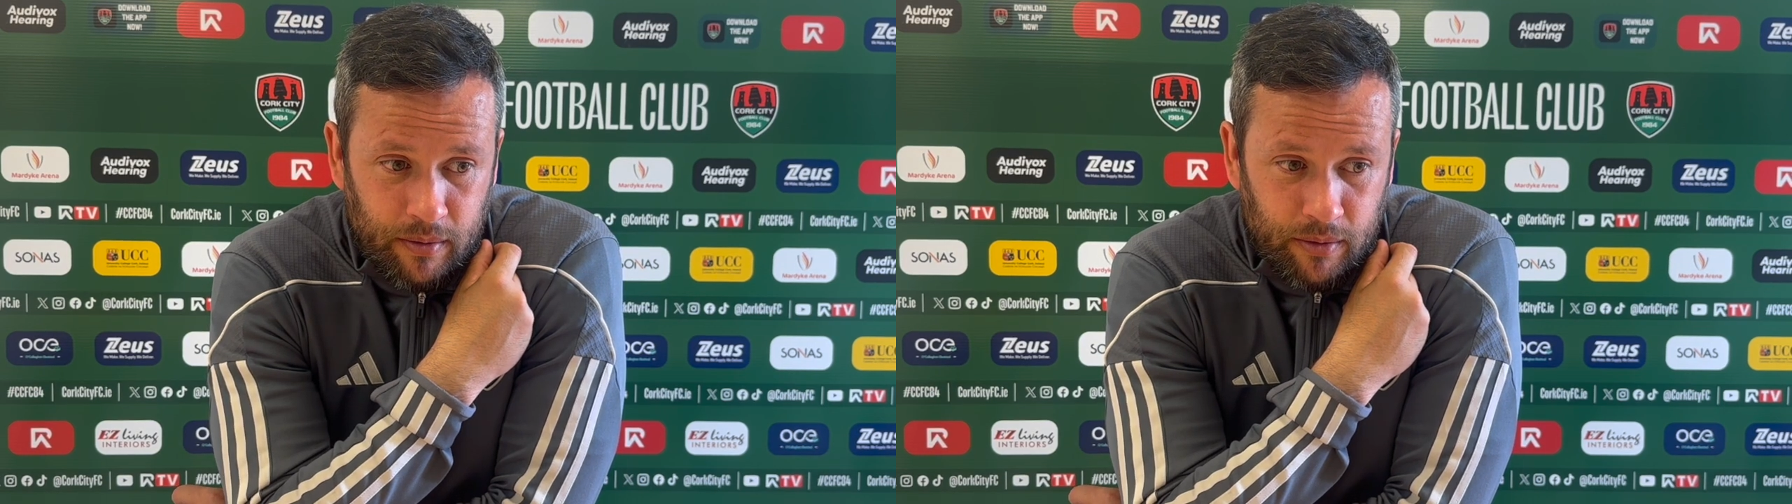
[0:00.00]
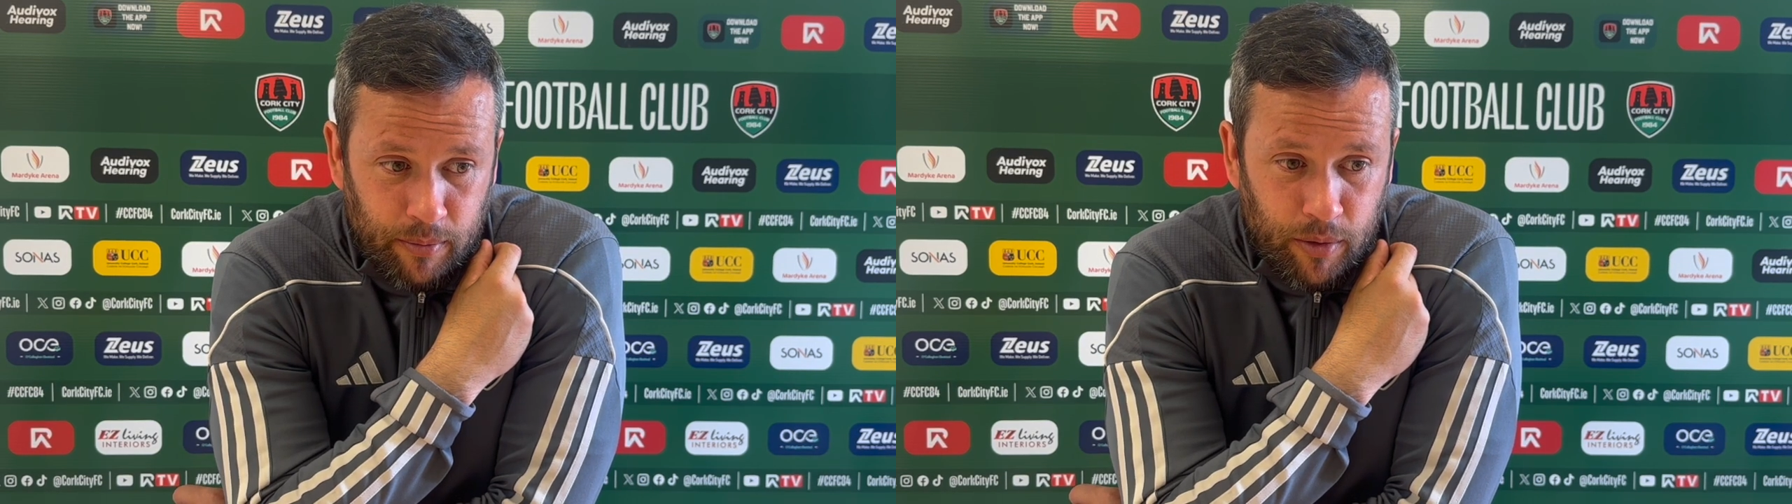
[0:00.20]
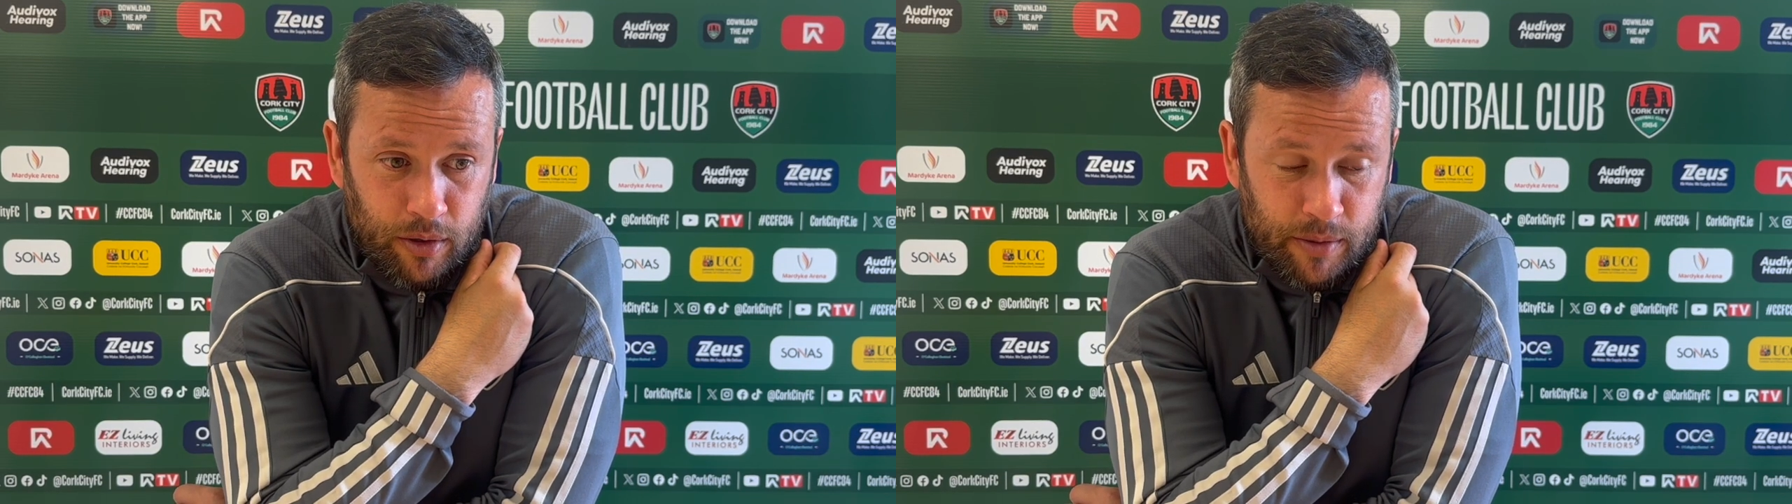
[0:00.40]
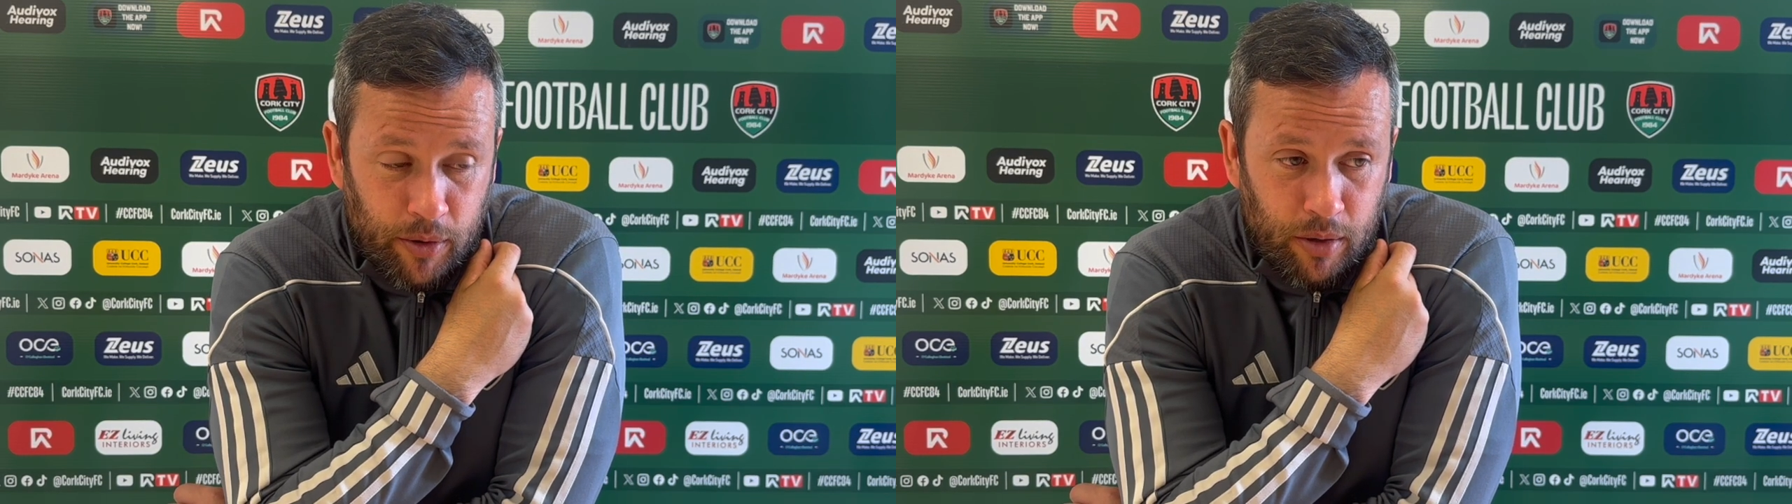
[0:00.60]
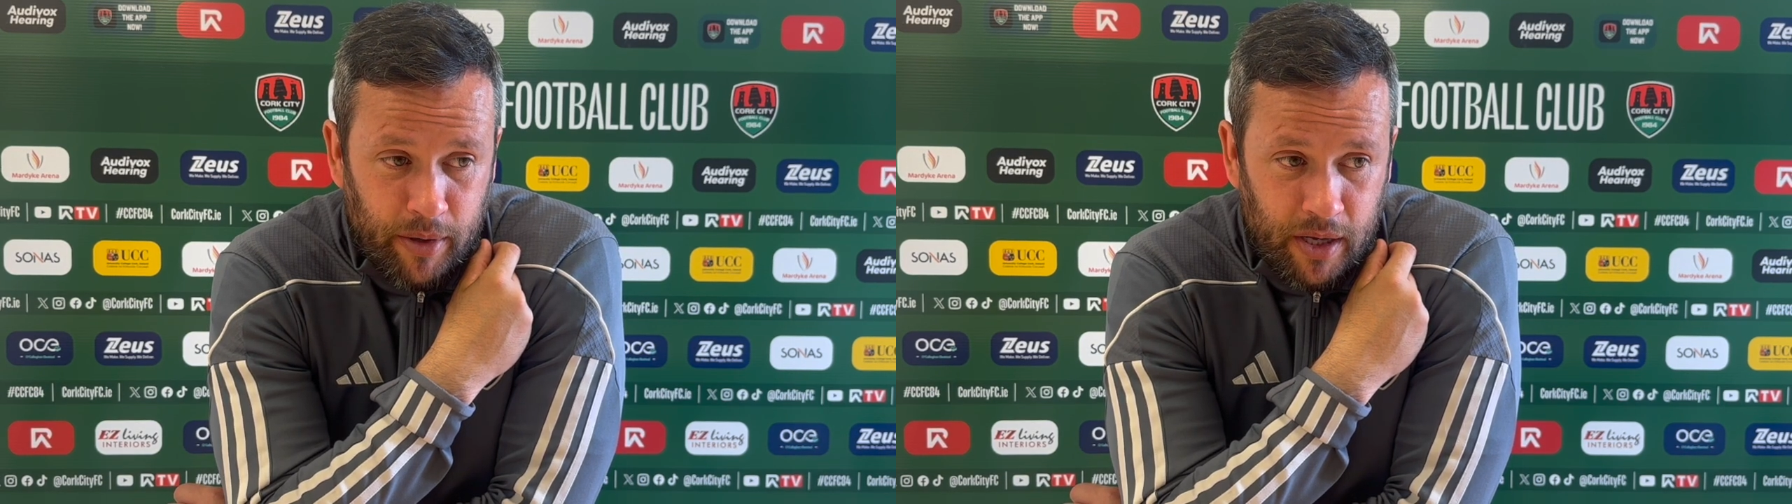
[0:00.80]
the more
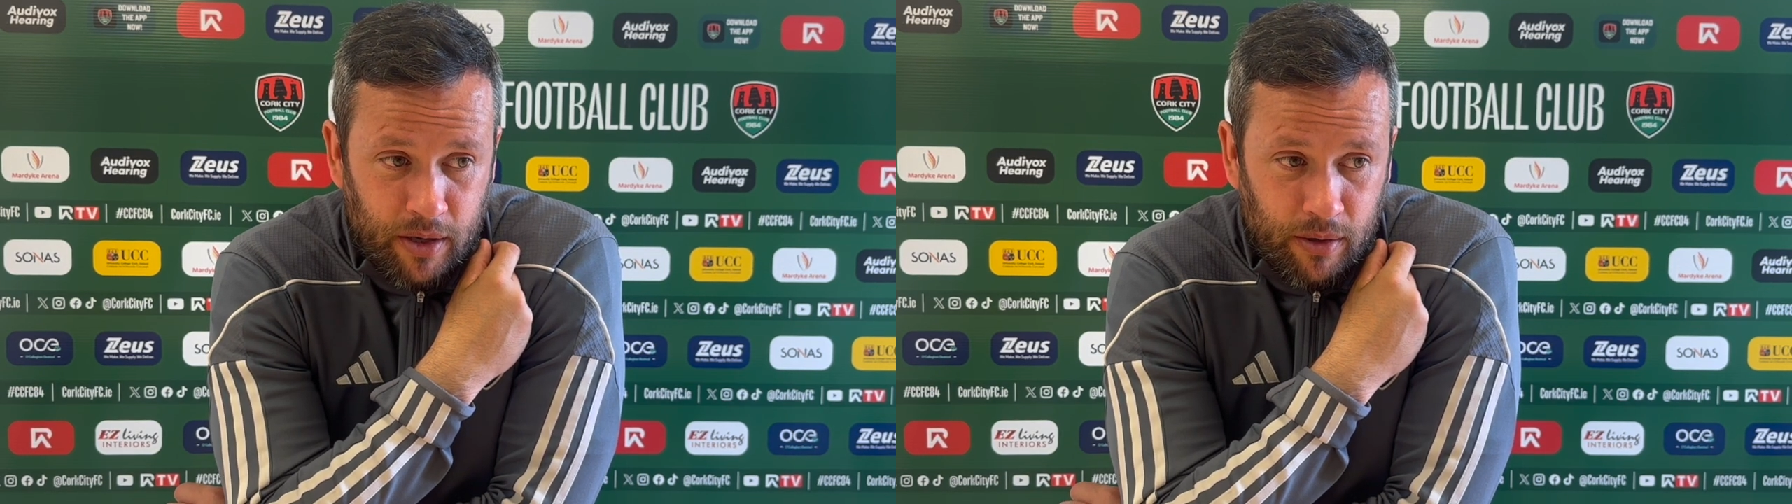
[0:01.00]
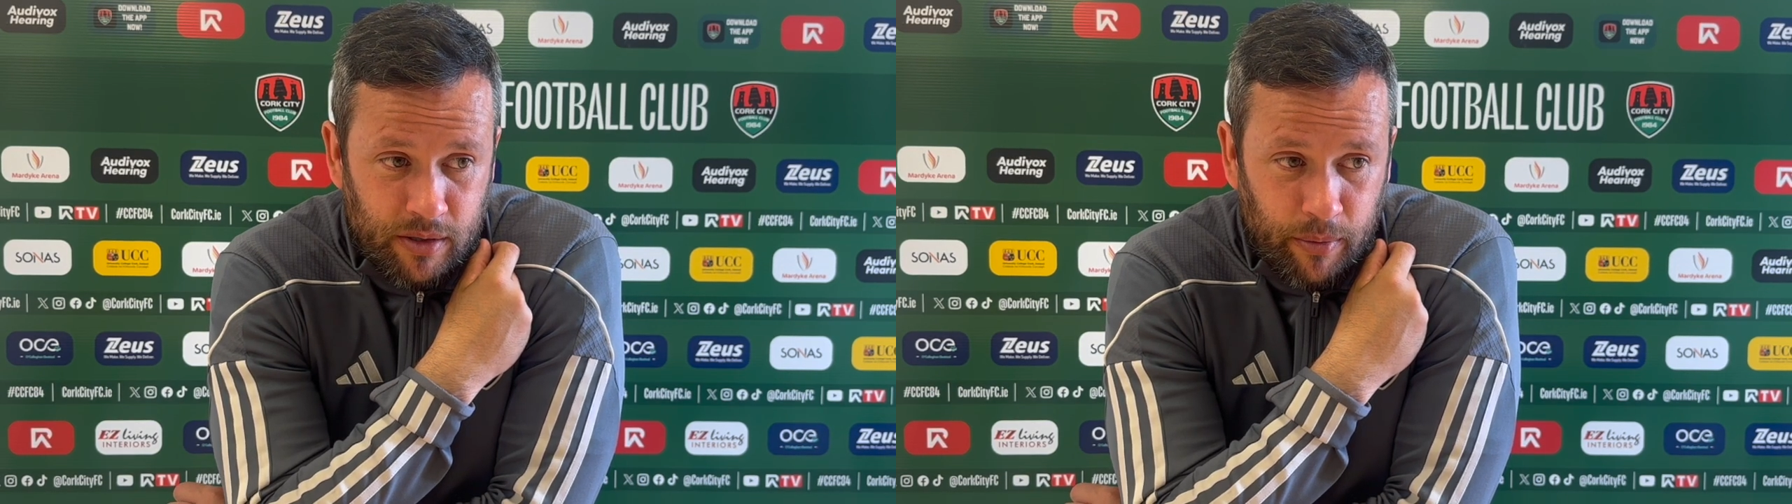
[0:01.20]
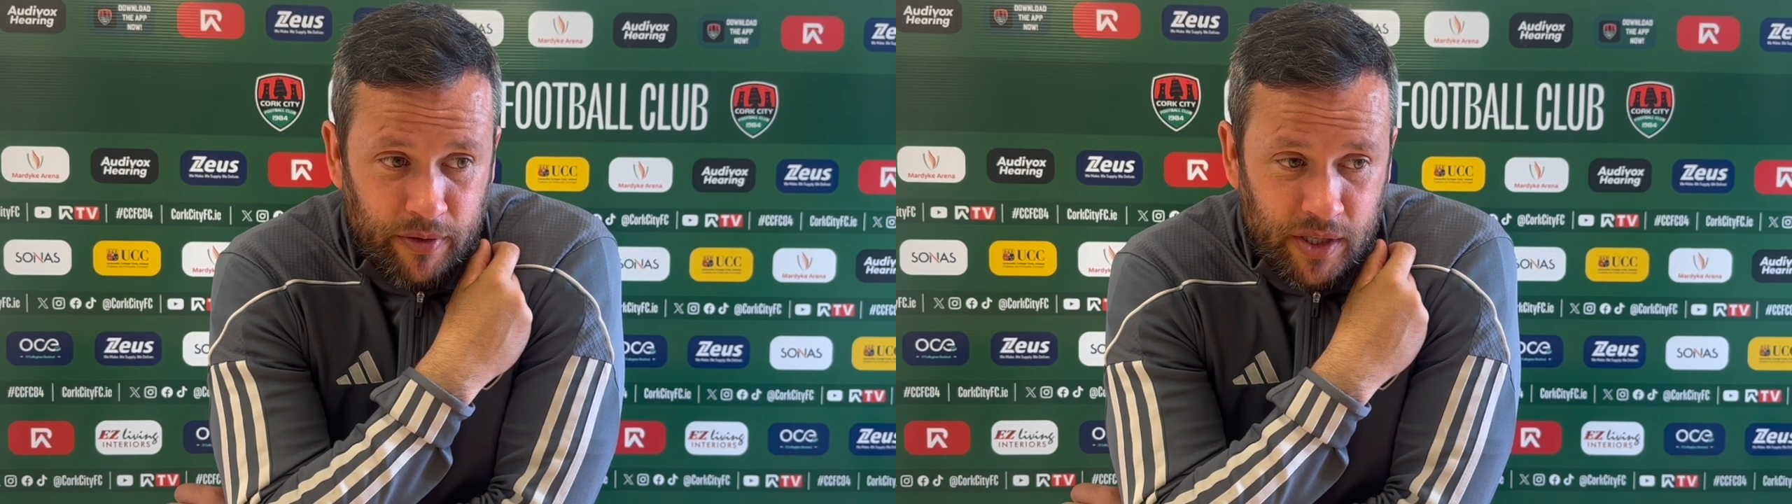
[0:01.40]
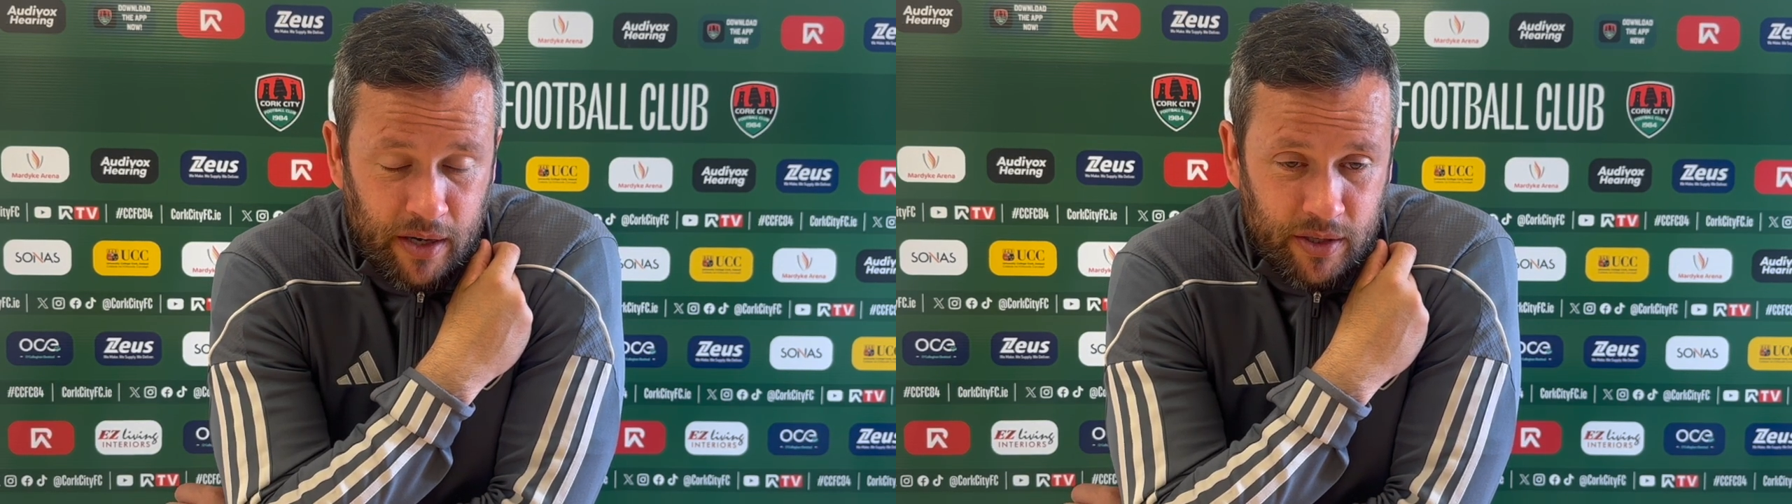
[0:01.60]
small mini goals that we've set